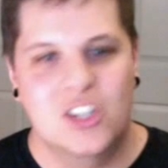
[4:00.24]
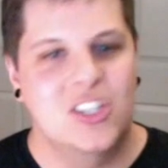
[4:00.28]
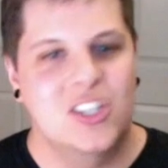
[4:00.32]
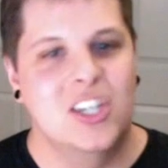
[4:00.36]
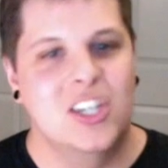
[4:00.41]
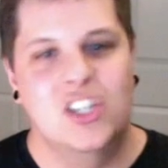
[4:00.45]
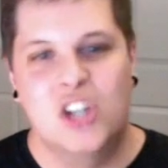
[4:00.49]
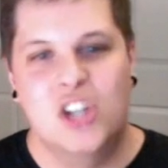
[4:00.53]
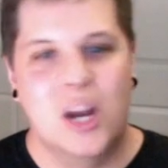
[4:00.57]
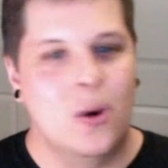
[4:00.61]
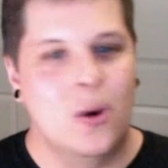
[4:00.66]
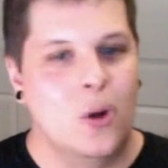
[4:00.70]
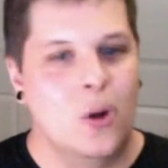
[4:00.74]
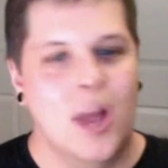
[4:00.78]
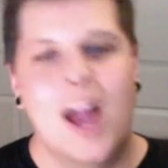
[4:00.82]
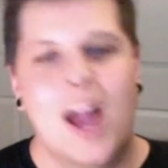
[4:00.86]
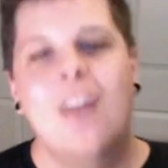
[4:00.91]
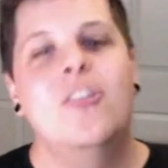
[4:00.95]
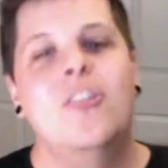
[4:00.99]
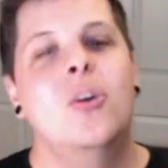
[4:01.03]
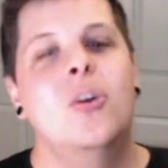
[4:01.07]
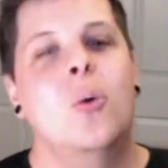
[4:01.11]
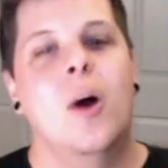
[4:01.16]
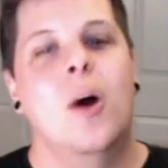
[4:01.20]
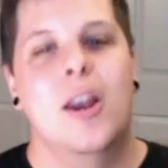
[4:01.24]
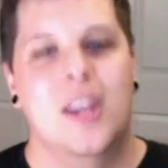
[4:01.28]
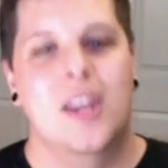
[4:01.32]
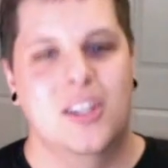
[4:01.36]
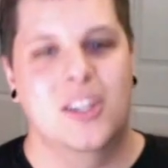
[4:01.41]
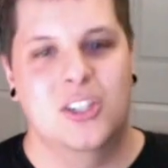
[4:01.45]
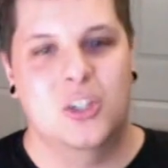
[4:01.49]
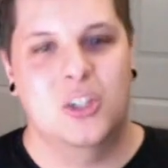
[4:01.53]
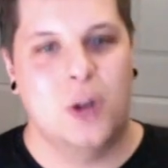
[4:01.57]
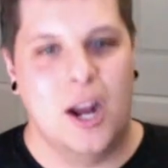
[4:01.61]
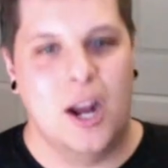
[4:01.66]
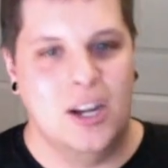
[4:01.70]
in general, everyone
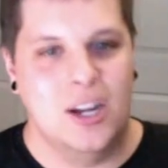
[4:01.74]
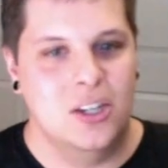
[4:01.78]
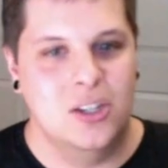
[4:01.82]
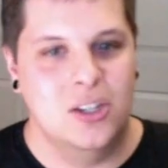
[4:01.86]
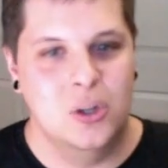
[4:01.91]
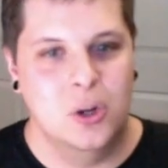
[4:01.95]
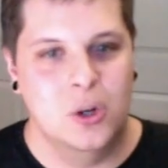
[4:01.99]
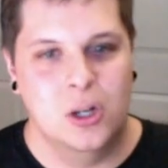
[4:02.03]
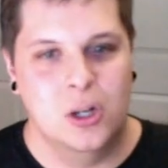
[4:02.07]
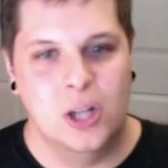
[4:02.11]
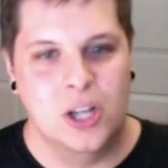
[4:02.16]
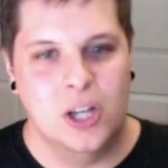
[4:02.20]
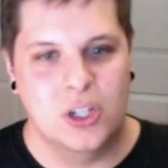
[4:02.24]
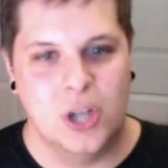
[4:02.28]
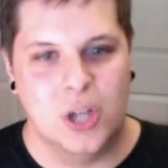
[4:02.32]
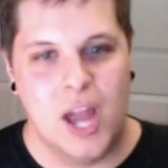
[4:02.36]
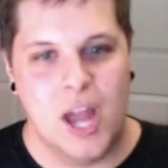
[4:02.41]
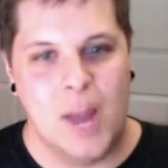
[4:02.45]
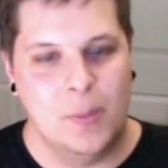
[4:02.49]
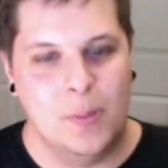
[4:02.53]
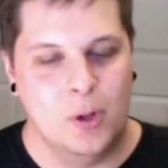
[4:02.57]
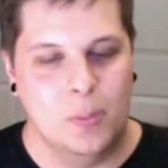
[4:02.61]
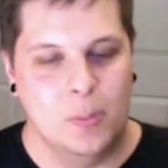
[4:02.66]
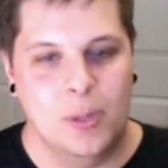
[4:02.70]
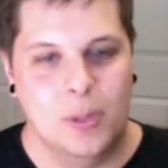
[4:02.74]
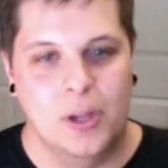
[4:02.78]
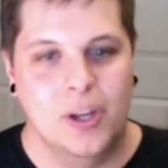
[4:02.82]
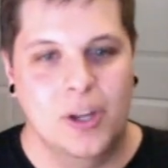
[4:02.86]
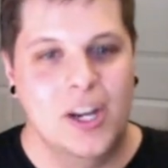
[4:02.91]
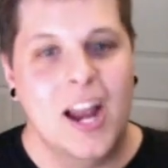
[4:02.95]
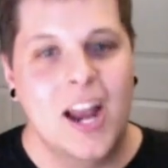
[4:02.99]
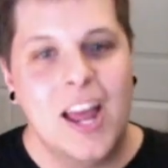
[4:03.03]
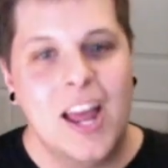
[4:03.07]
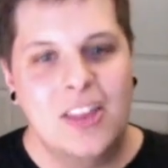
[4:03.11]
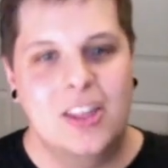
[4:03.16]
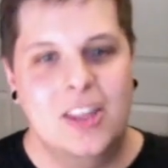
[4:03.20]
has tried to do a Glacial Hammer build,
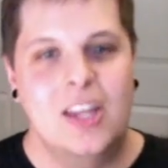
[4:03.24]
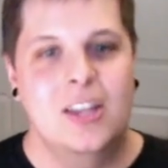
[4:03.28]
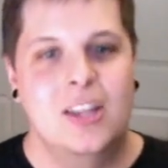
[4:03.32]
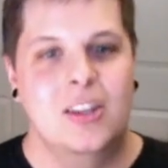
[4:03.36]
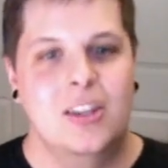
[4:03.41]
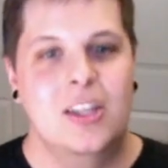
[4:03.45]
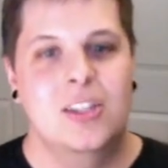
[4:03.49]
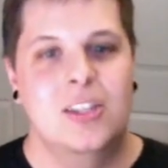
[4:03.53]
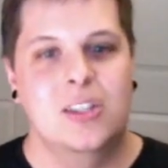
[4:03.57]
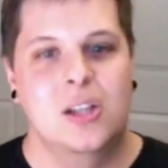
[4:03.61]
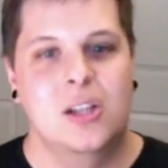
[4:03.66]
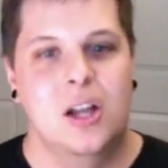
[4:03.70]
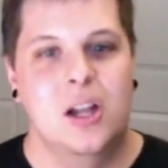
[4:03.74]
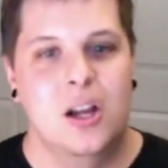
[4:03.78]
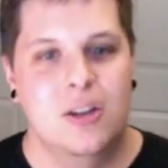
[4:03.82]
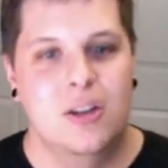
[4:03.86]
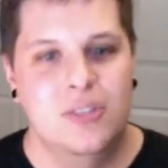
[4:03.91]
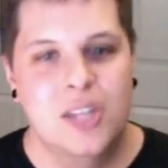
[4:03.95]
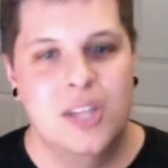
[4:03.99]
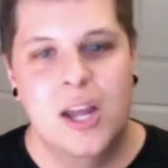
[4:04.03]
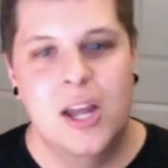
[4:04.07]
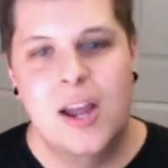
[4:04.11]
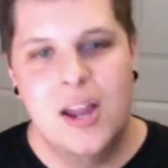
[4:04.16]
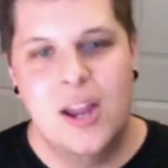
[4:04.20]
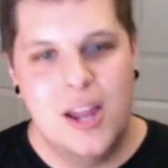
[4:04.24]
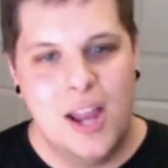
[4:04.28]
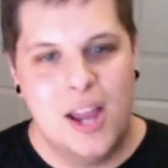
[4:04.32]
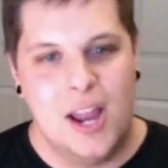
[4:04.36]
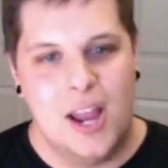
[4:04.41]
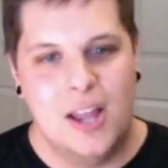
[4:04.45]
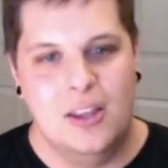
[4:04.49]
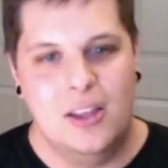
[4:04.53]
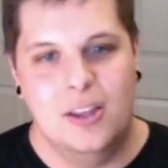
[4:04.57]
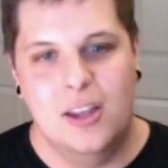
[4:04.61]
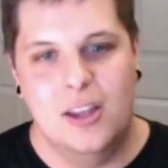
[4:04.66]
and I think these gloves and